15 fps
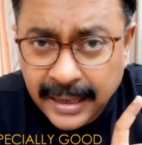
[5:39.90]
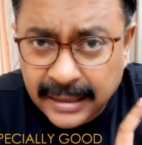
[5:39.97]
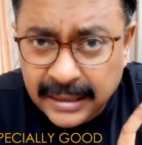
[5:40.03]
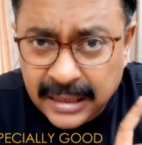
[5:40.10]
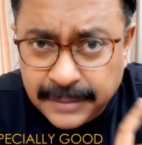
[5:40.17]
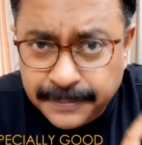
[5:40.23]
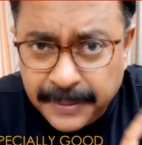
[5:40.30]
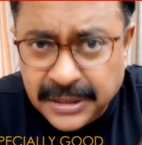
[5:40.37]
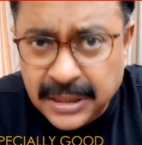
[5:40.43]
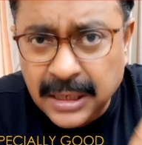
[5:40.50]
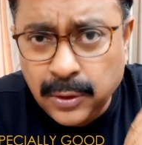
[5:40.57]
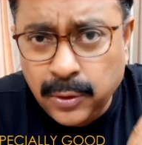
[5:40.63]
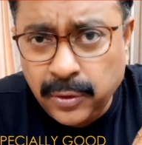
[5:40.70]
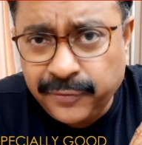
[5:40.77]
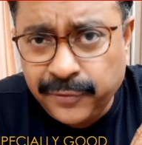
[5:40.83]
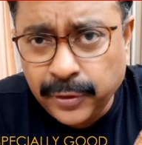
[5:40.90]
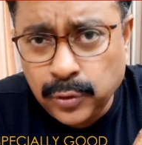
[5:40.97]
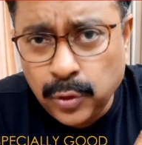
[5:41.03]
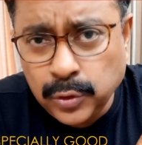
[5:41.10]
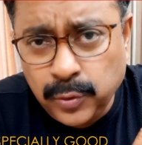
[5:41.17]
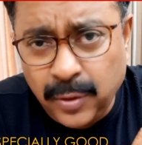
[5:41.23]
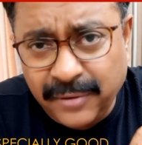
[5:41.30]
It is especially good for
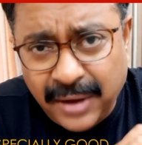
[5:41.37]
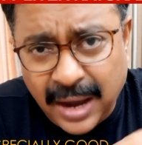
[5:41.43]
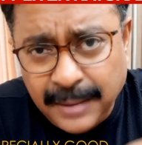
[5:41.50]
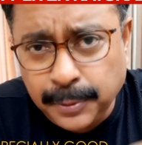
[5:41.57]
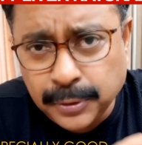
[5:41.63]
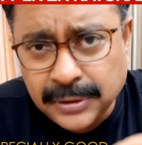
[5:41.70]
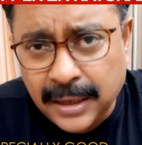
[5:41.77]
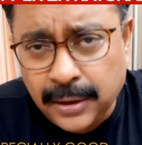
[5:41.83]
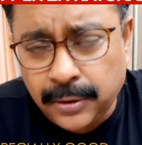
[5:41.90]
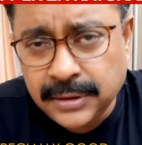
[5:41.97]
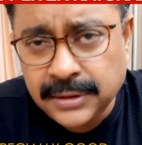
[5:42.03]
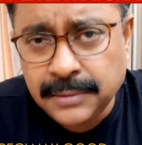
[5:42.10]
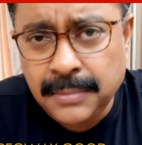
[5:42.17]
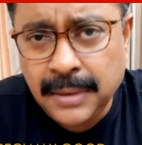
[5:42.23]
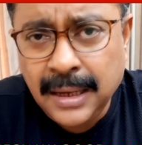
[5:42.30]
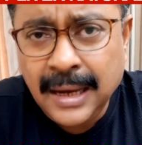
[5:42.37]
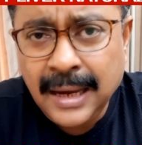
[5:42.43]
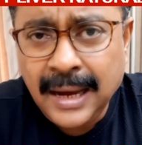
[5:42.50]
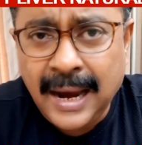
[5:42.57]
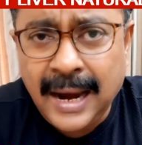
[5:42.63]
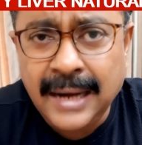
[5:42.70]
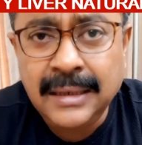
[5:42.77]
those who have hypothyroidism
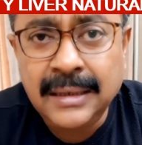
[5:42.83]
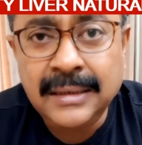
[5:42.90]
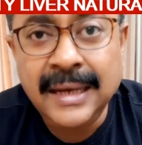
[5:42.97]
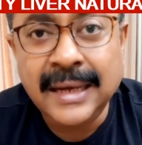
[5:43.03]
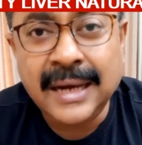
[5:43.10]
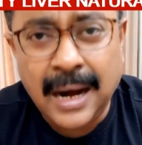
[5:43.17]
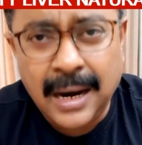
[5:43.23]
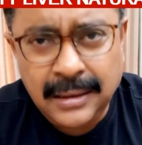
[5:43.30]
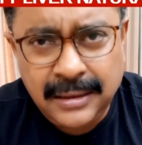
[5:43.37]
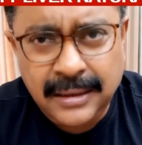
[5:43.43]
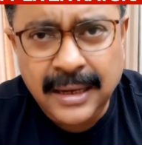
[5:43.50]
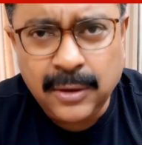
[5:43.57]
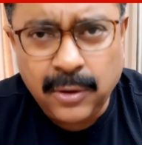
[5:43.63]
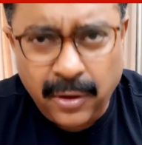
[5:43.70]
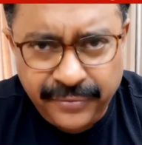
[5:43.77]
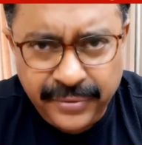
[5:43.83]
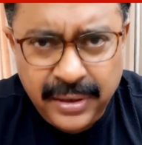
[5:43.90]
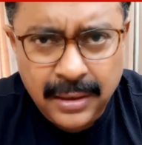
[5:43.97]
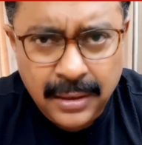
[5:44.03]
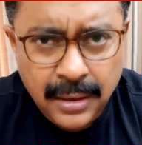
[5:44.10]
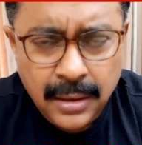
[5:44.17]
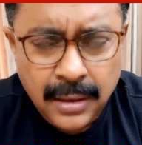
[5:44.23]
and they can't take
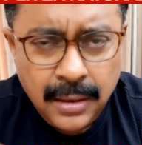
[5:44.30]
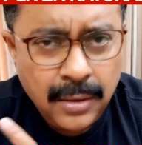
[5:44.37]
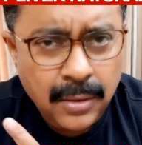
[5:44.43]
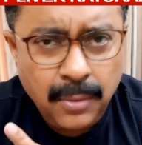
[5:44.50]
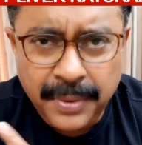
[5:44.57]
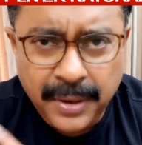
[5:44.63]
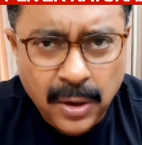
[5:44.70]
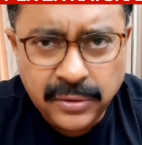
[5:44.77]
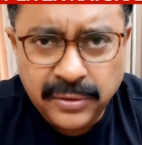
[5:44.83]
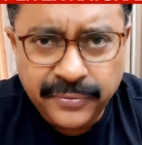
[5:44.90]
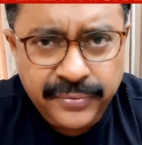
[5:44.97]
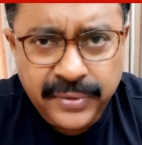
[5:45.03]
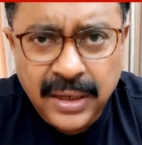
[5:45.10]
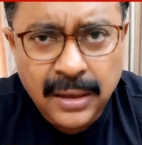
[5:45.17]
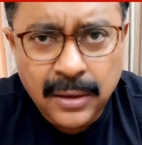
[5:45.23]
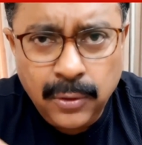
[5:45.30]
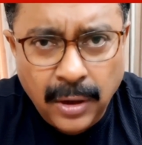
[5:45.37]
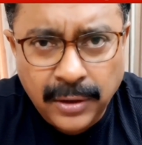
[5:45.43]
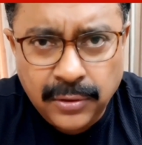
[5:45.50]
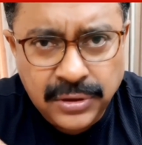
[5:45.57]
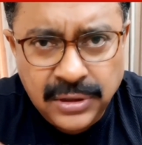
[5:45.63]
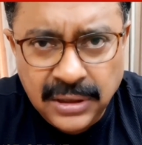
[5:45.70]
coffee because of the
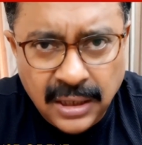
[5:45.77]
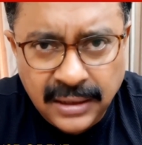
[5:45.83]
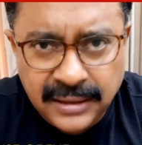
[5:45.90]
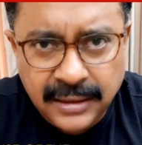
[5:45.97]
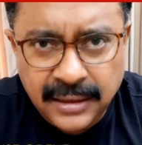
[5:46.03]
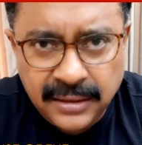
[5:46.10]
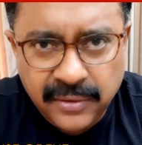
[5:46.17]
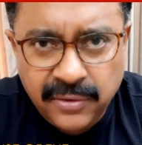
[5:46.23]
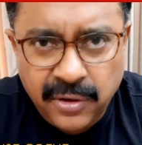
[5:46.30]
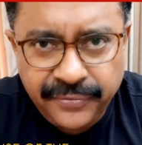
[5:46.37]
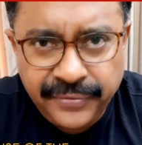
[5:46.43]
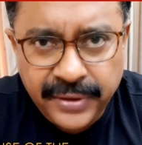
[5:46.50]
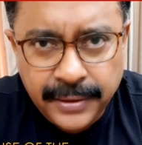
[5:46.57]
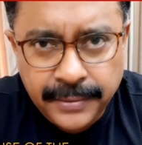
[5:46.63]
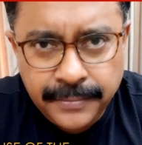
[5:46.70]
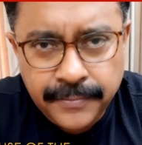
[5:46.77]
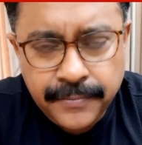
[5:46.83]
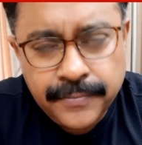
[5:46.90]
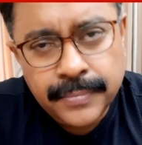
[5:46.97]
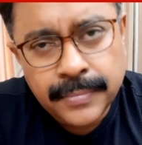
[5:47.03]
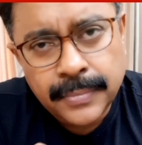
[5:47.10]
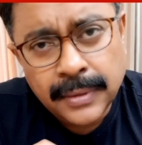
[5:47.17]
goitrogen content in the coffee.
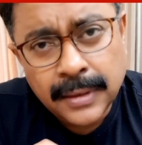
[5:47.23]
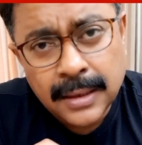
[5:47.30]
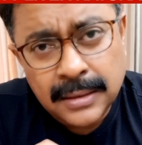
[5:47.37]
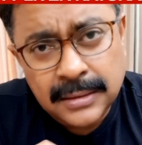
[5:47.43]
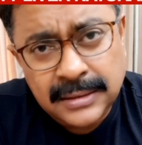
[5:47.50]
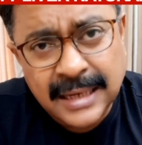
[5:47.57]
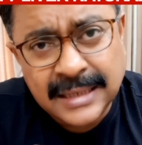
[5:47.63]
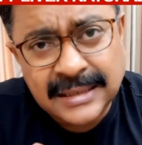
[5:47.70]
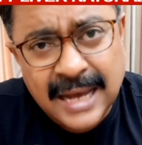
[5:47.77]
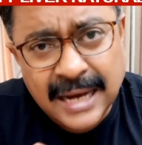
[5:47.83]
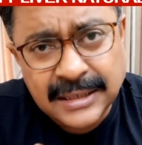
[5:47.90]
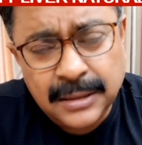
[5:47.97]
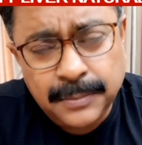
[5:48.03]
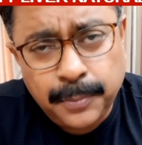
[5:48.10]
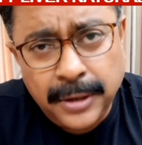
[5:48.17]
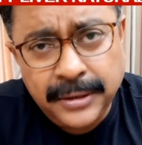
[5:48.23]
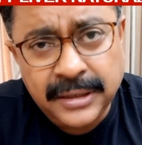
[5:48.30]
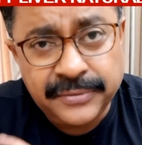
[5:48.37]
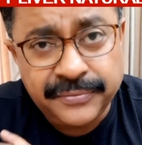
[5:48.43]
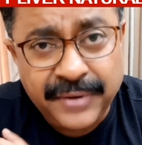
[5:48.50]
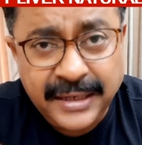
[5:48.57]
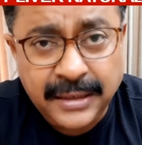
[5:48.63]
Sixth action point
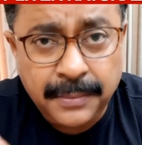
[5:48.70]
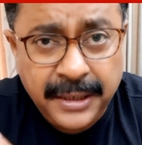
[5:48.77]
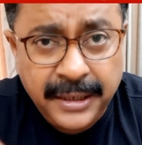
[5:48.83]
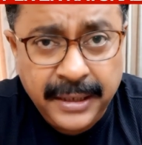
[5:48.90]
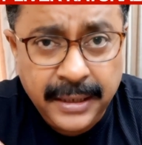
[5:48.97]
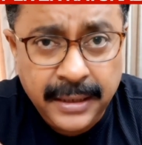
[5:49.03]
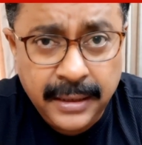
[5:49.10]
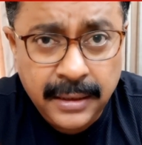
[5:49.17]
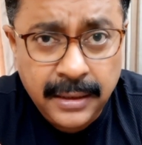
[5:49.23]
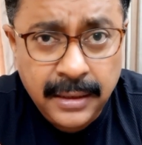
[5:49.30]
is vitamin D.